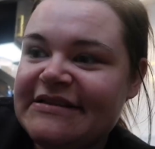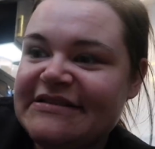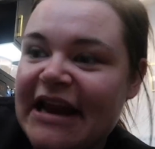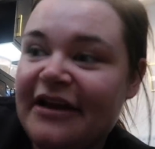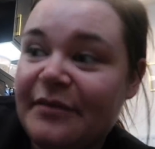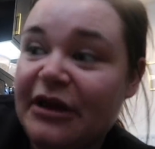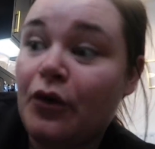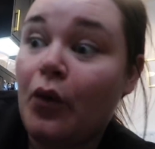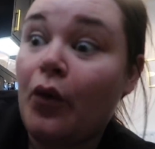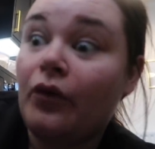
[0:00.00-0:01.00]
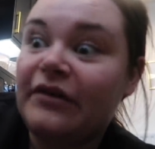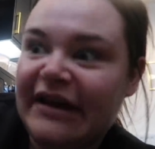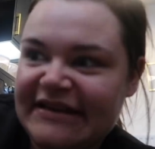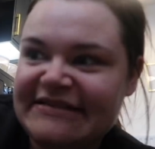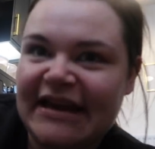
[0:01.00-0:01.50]
you tell I've been
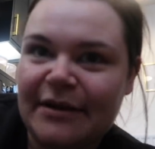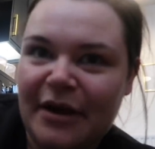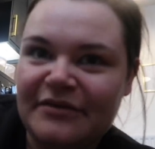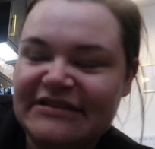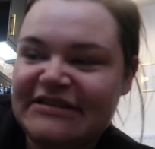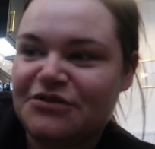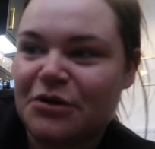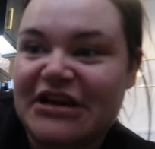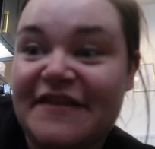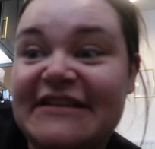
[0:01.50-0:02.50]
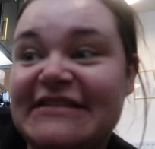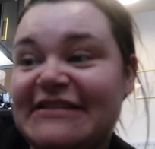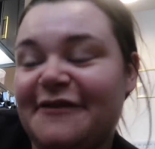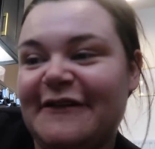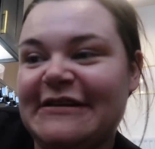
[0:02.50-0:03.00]
overly excited about this dishwasher? This is
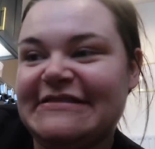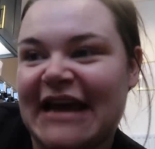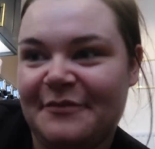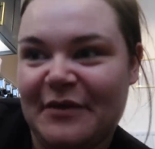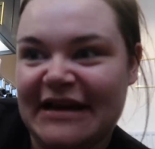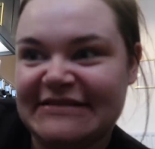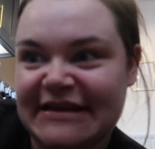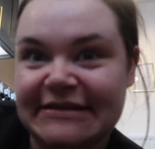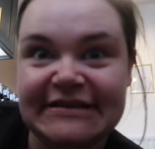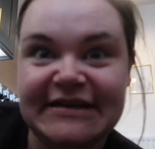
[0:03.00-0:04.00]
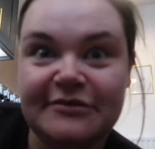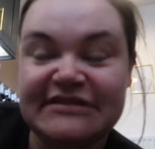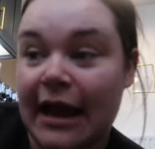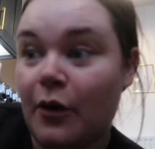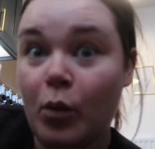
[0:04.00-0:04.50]
the first time when I seen this, I was
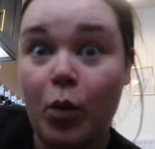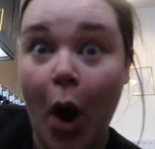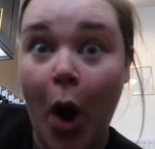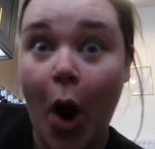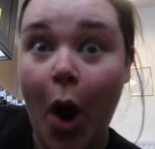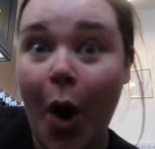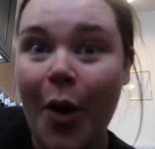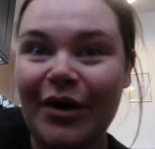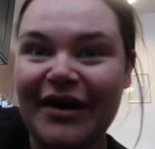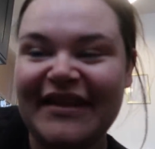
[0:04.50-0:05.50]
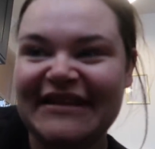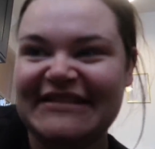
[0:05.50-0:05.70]
like, whoa! Look at this,